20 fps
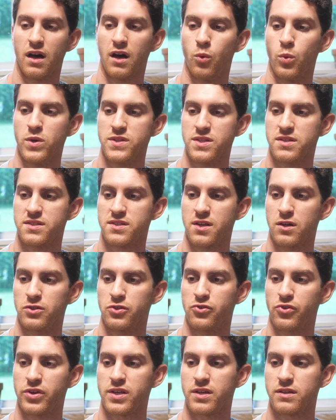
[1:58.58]
was it
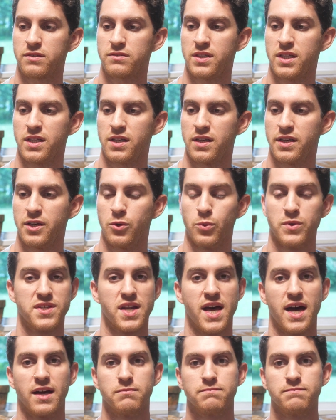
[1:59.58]
Sangria? It was
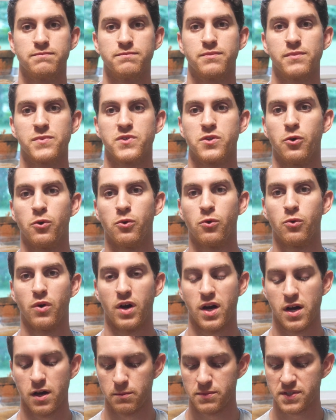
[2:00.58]
not. So
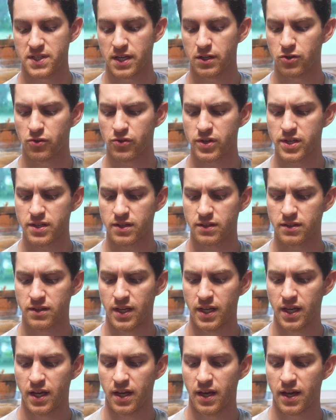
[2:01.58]
Sangria
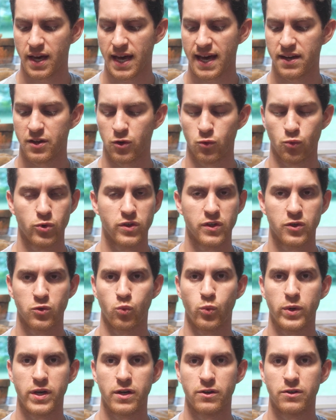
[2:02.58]
had a really
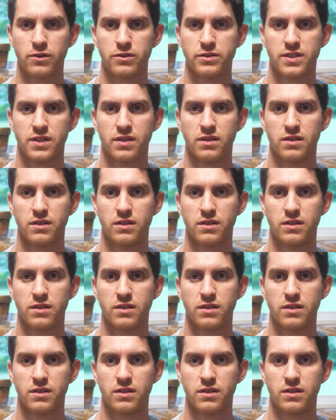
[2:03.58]
weird